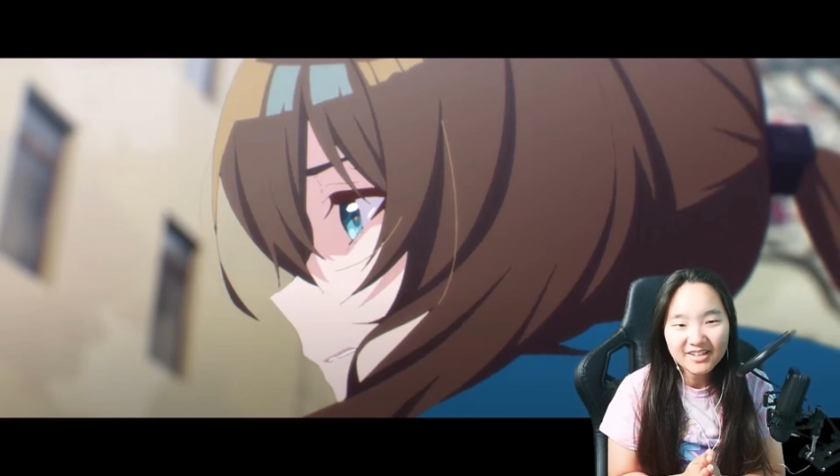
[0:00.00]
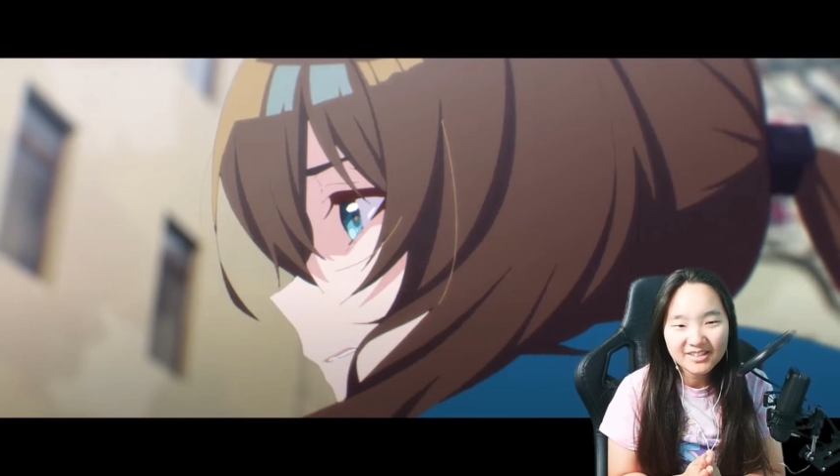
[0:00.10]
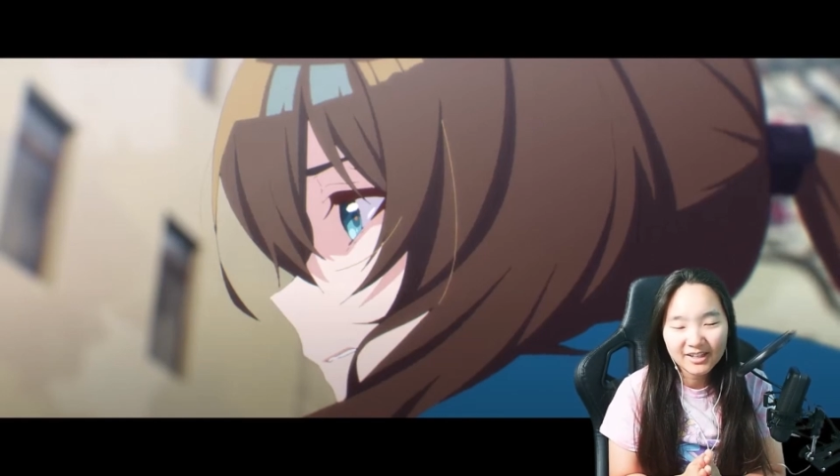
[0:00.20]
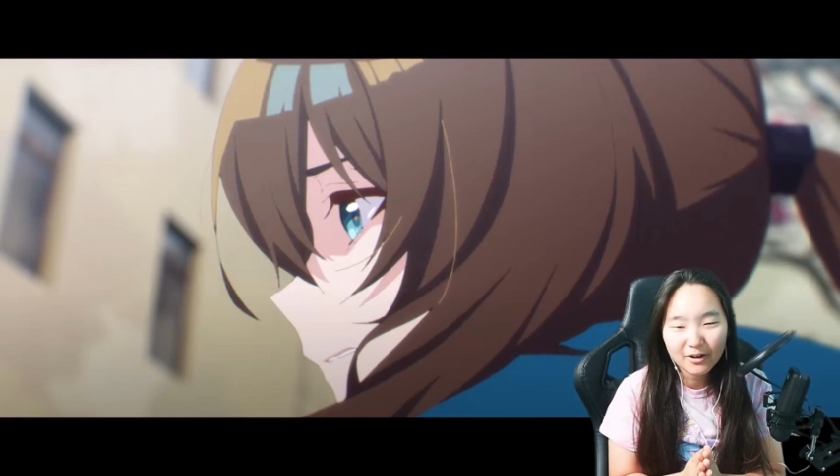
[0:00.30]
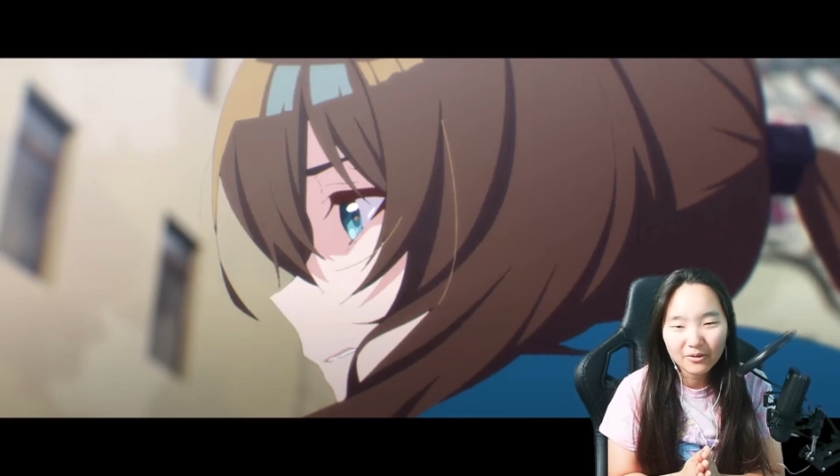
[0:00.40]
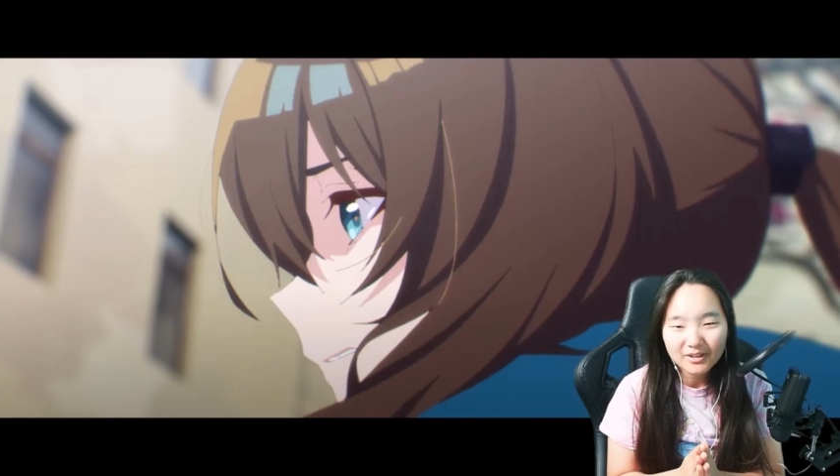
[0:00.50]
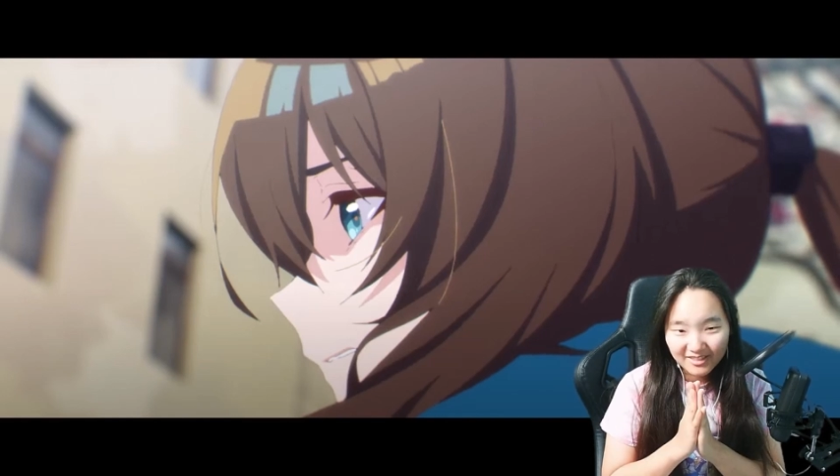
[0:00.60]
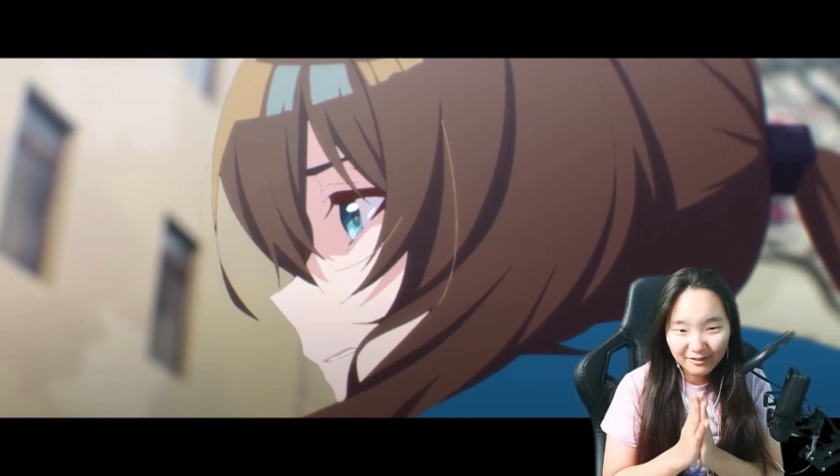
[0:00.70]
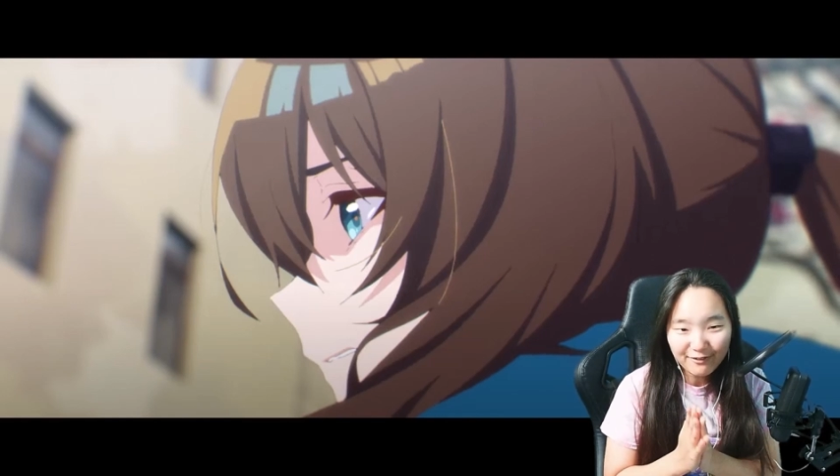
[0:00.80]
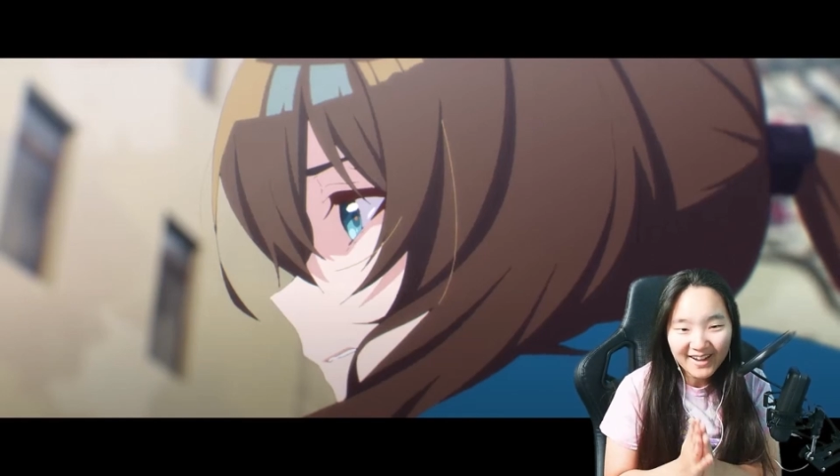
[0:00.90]
So
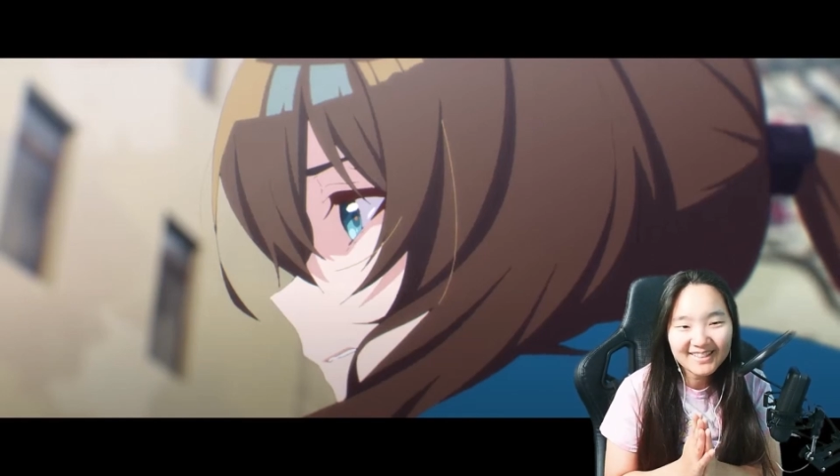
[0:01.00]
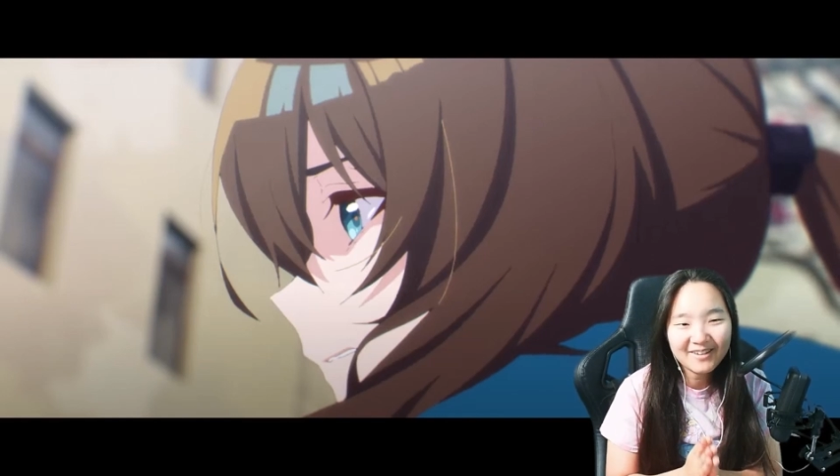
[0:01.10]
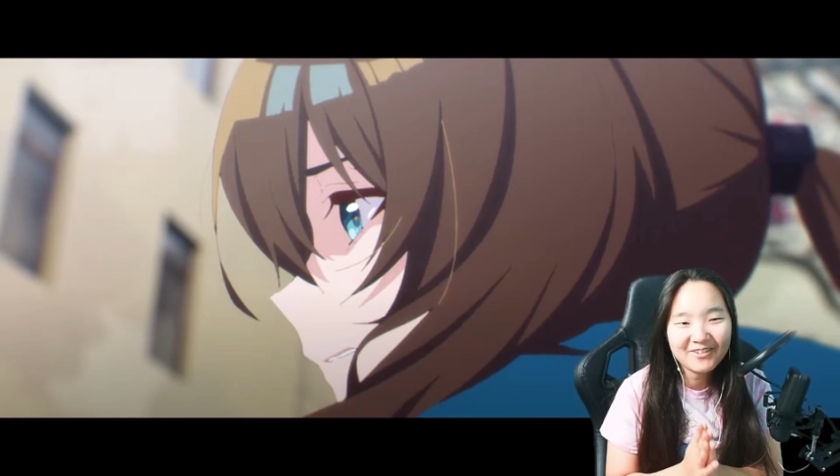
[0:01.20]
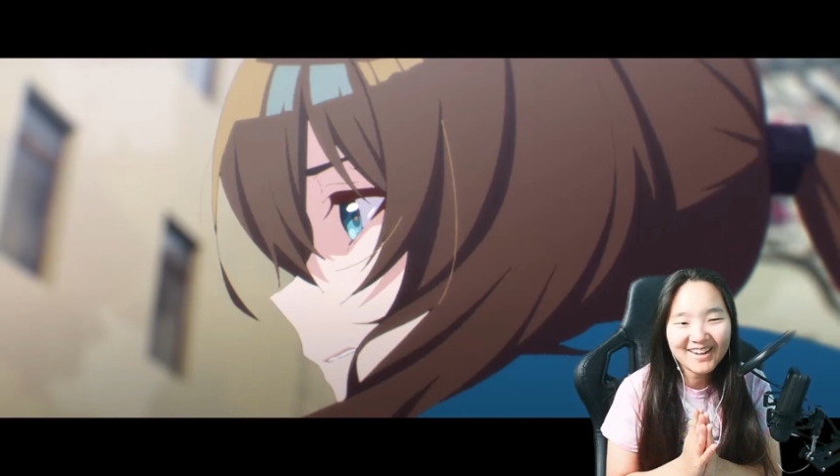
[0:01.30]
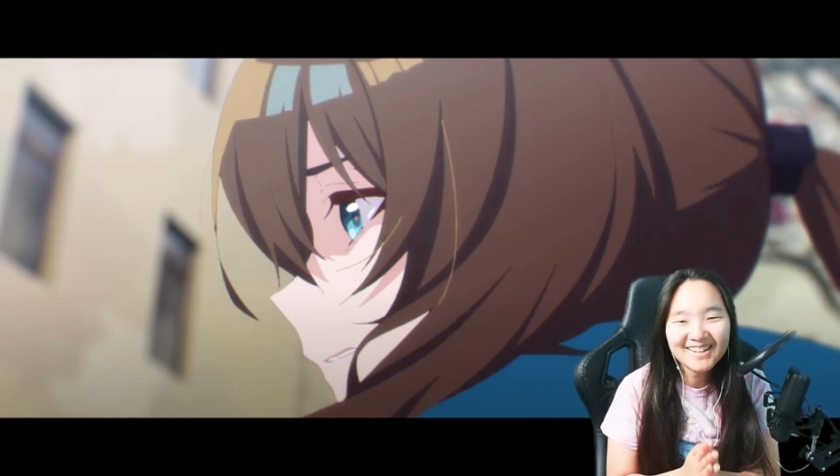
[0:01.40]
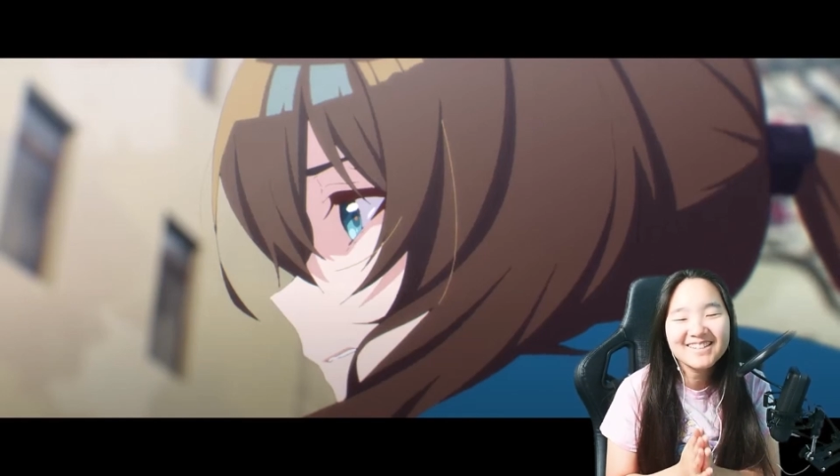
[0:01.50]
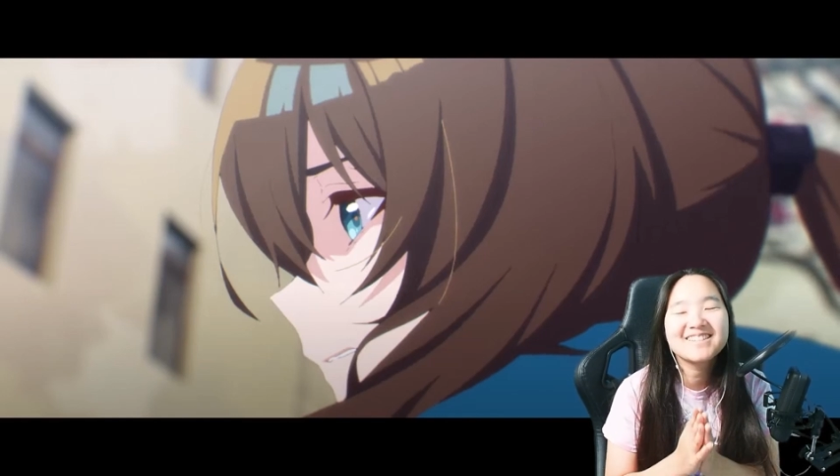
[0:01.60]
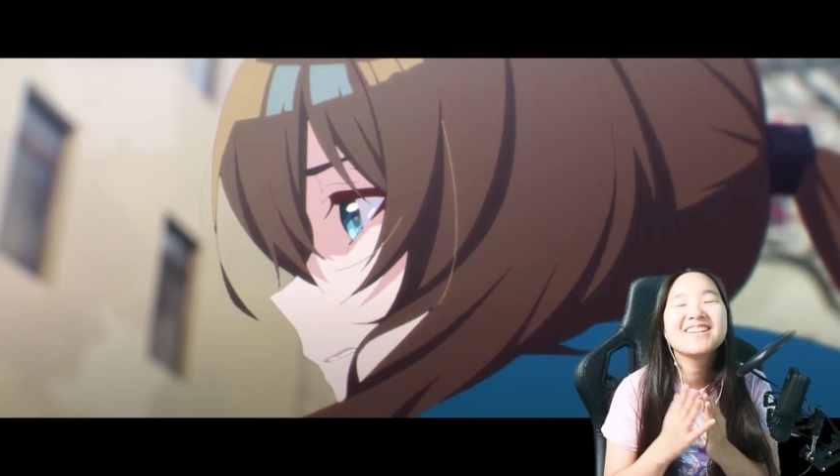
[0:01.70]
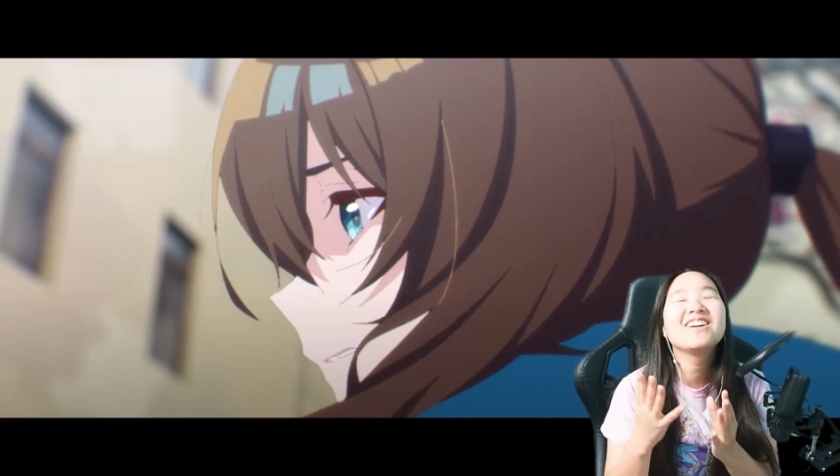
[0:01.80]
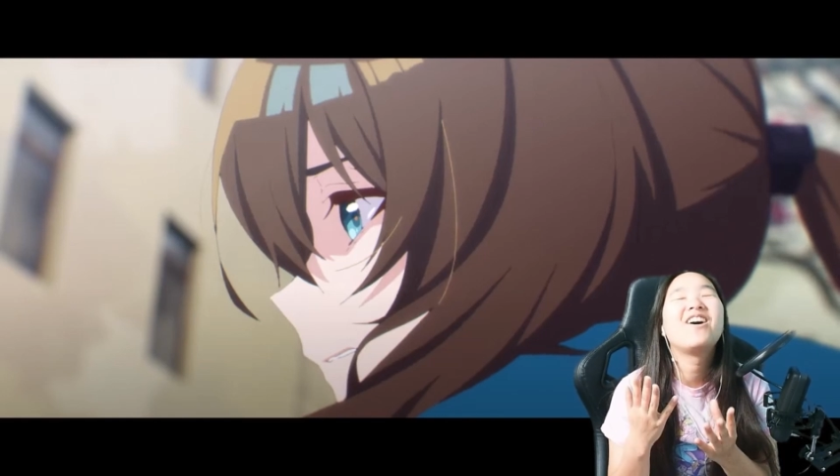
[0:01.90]
the fact that we're getting to see it